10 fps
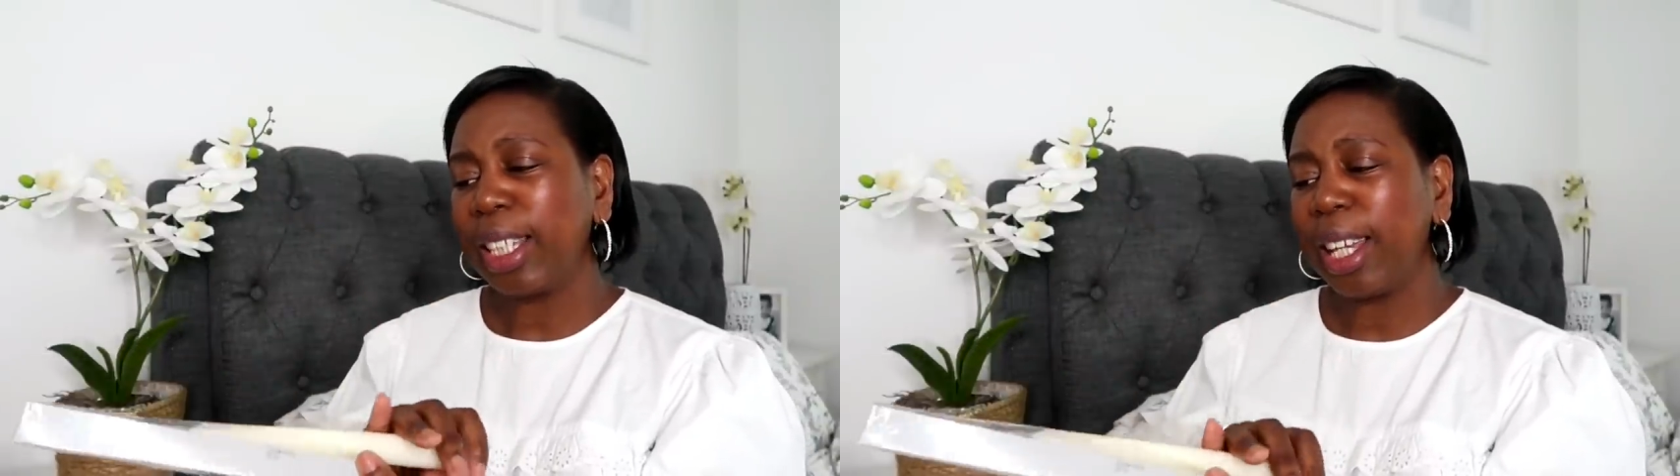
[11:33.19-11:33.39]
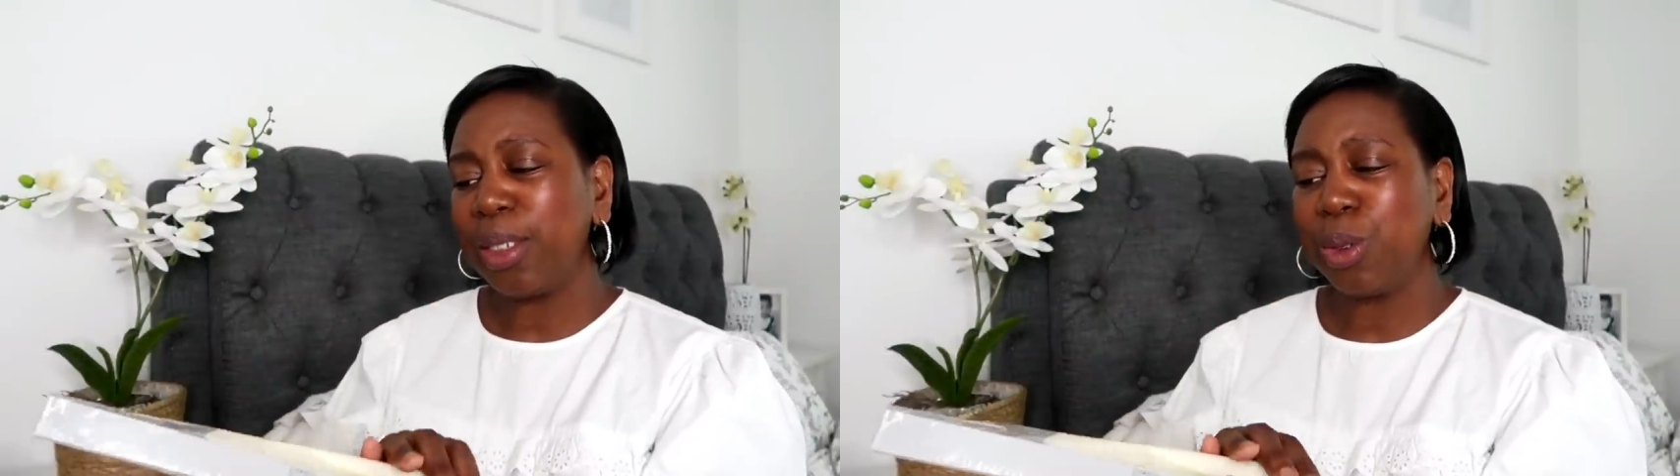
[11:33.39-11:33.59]

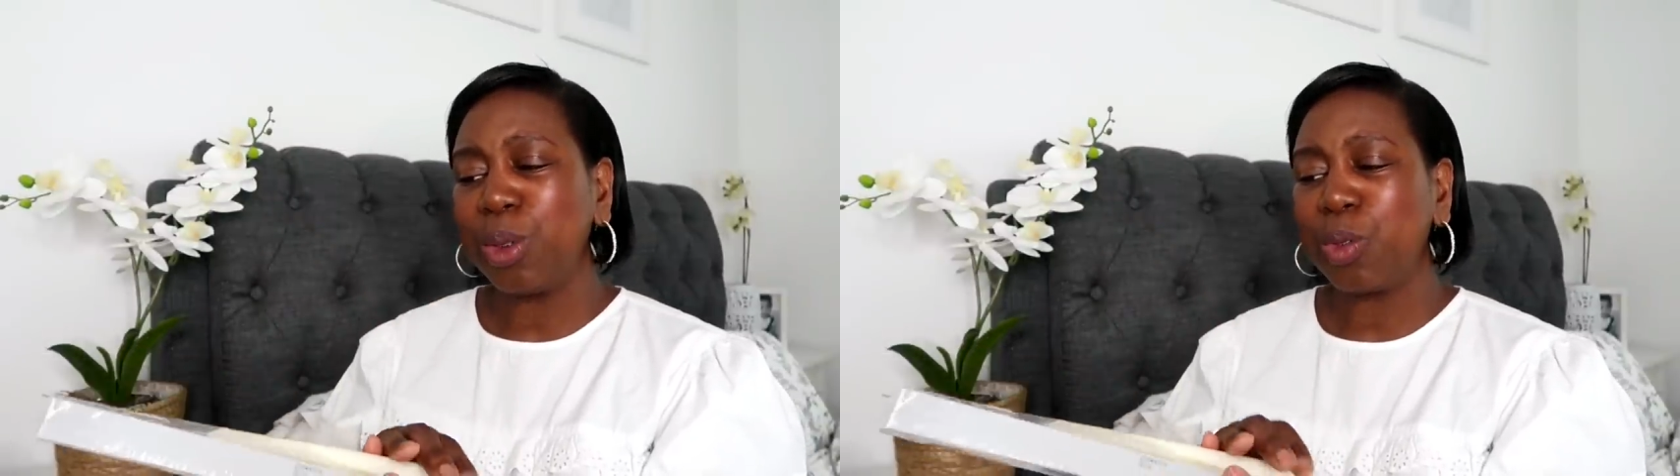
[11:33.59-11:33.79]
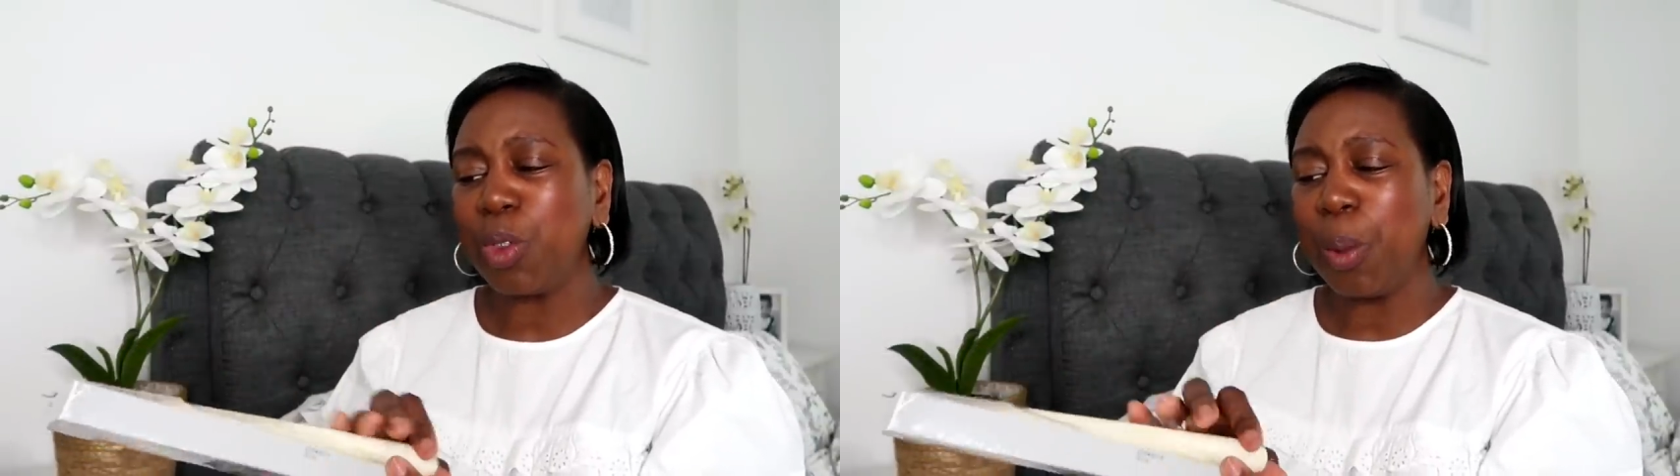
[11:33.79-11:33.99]

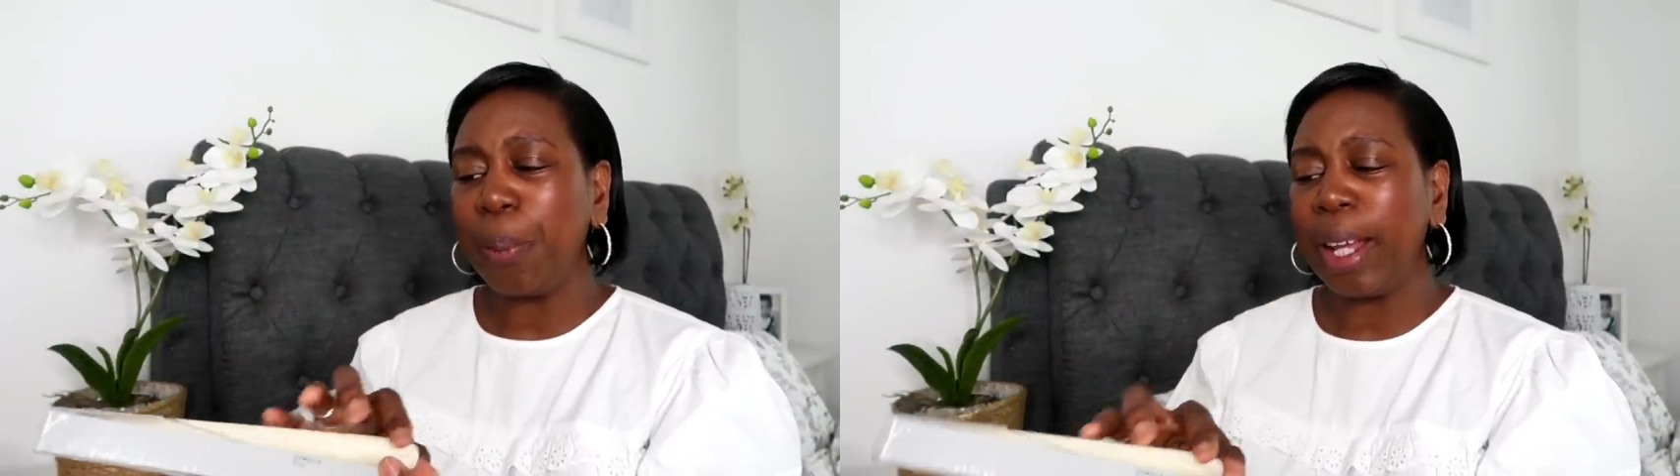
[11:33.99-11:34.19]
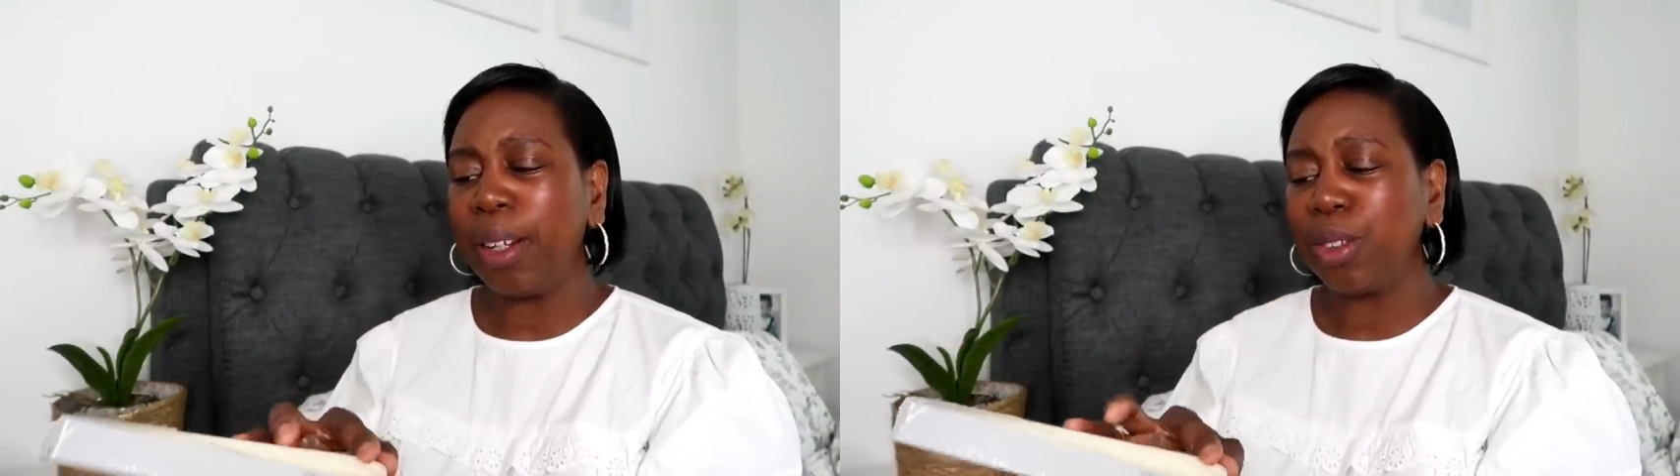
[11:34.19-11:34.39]
candles for a
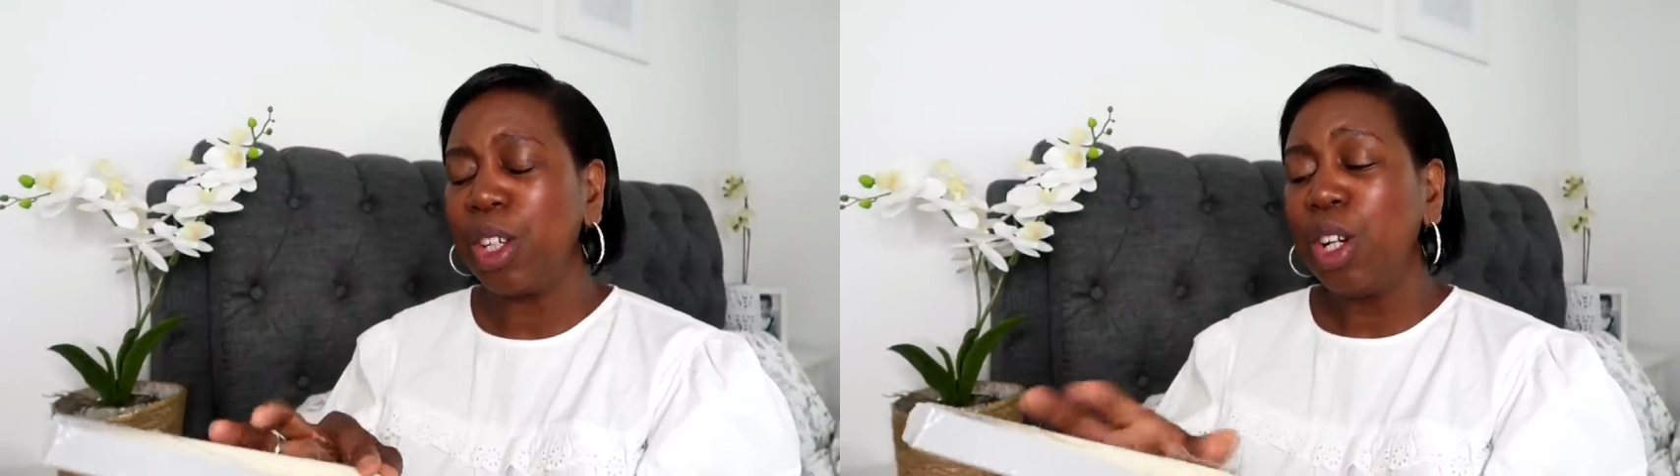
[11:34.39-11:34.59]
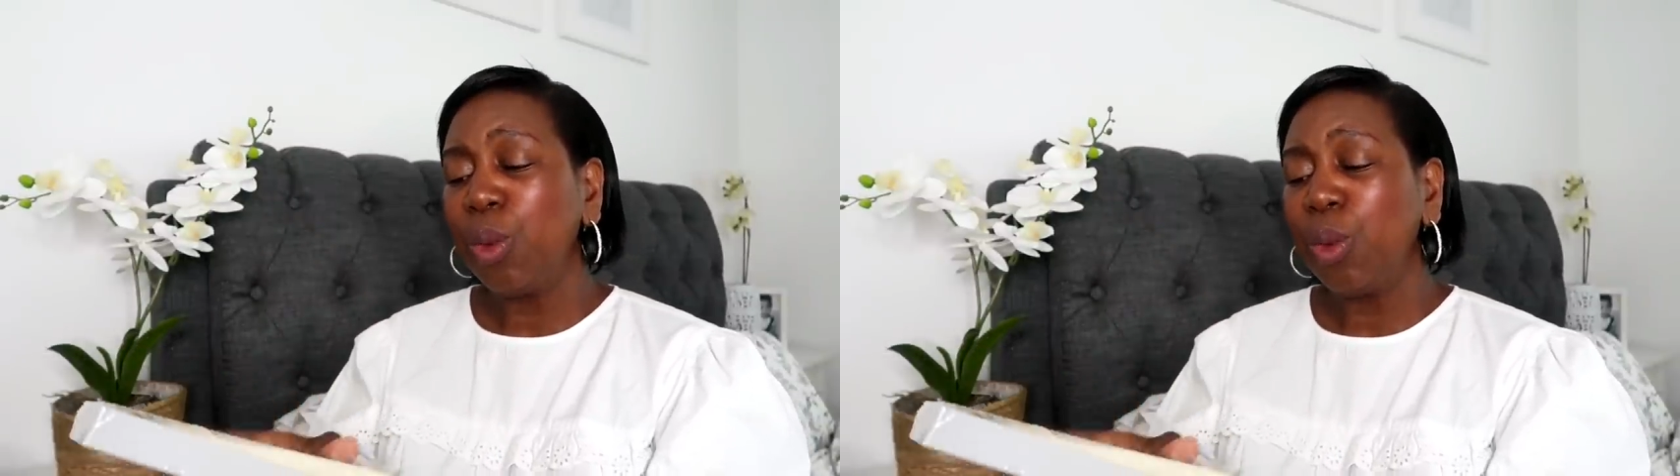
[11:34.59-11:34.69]
pound,